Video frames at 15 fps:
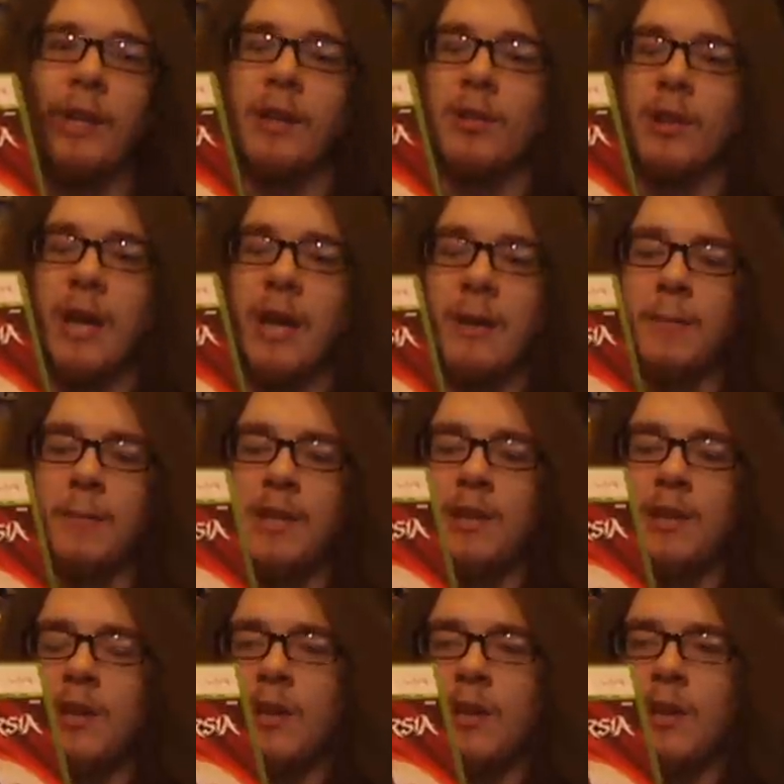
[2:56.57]
like Okami
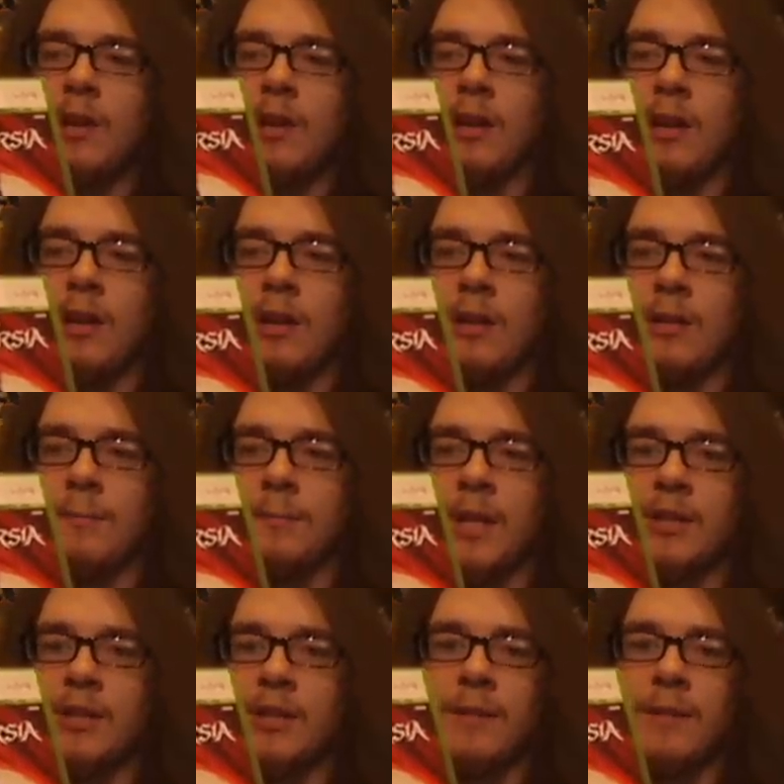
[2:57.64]

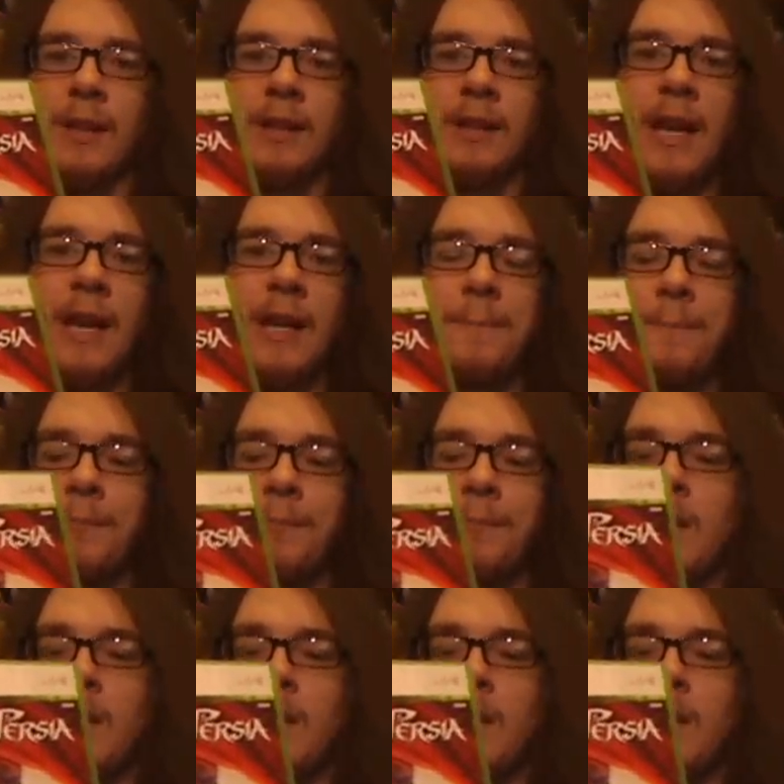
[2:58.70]
and stuff like that.